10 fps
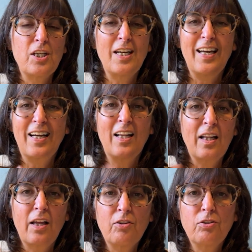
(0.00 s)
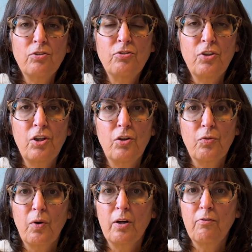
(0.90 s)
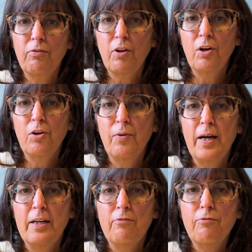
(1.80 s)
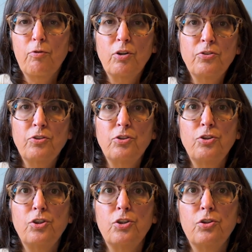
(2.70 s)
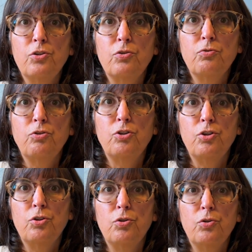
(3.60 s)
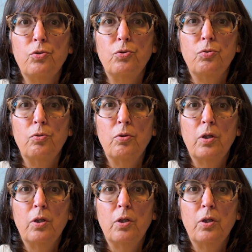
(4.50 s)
It clutters your workflow and it forces you to